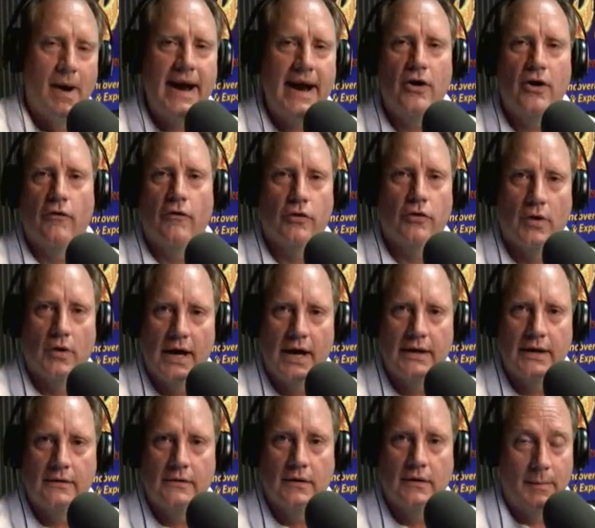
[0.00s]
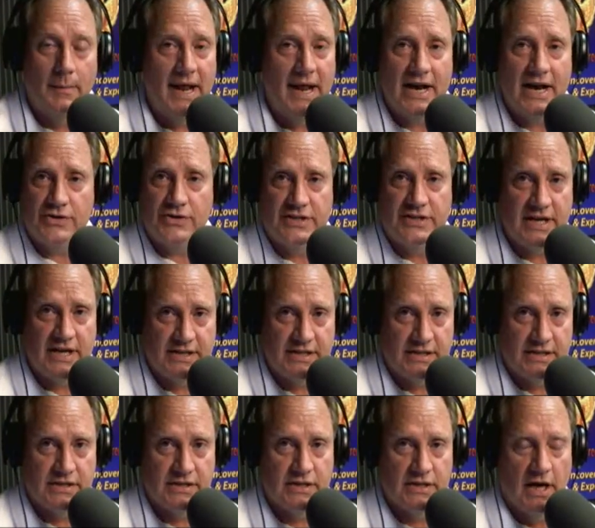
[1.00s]
Might over right. I mean, he actually
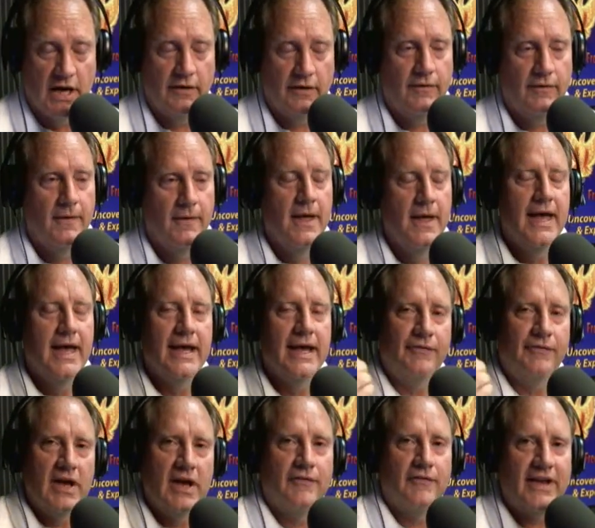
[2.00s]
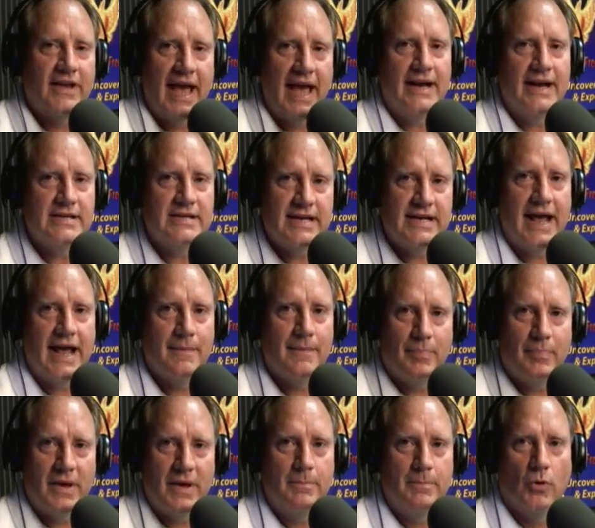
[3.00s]
says this stuff. If the
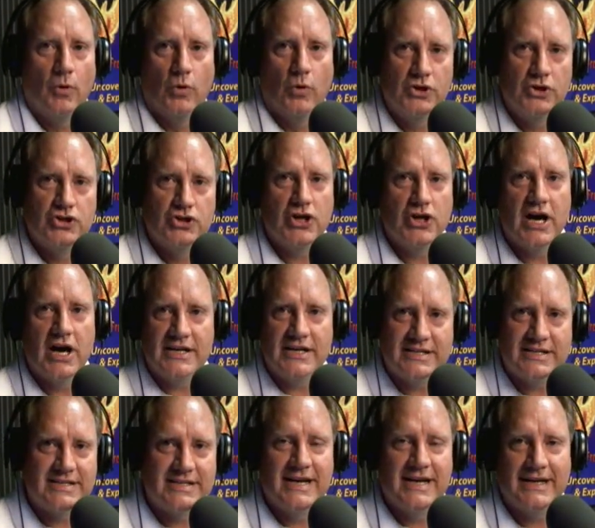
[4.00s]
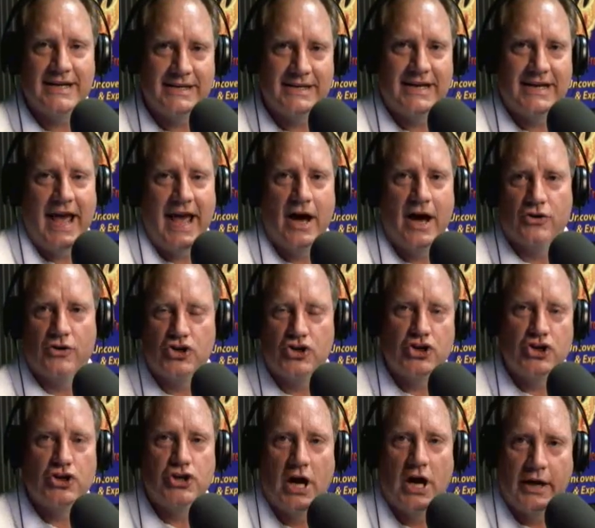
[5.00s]
Afghanistan people would just sit down,
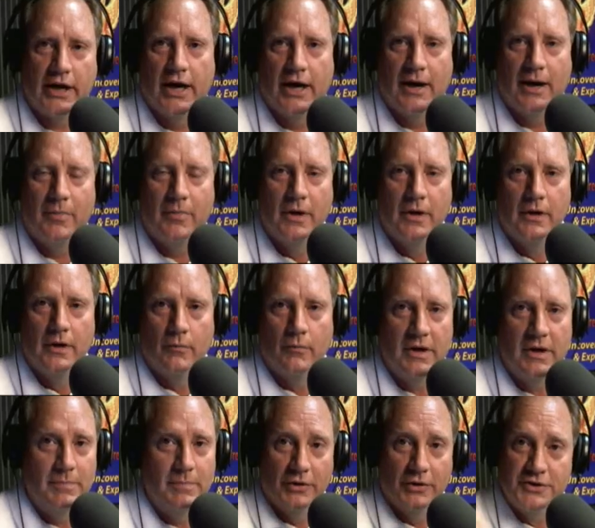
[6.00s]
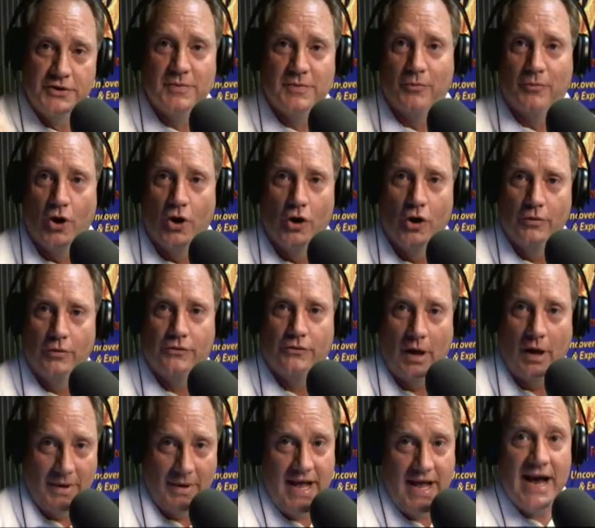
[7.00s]
shut up, we'd build some
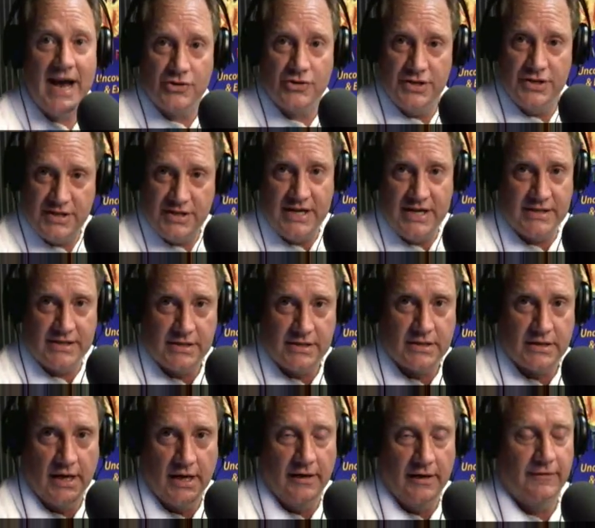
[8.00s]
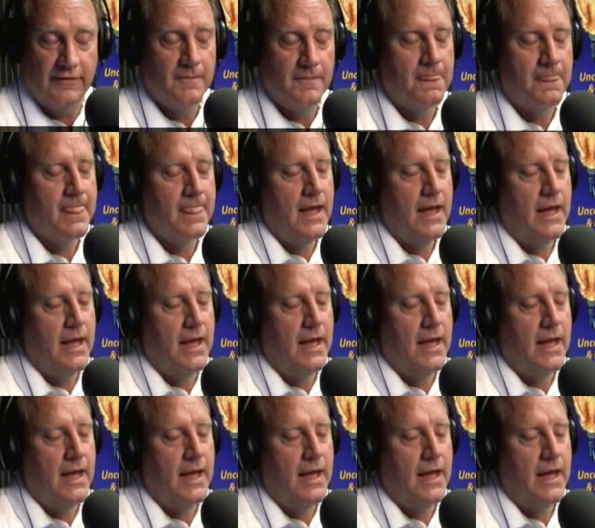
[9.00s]
roads. I mean, he actually says this stuff.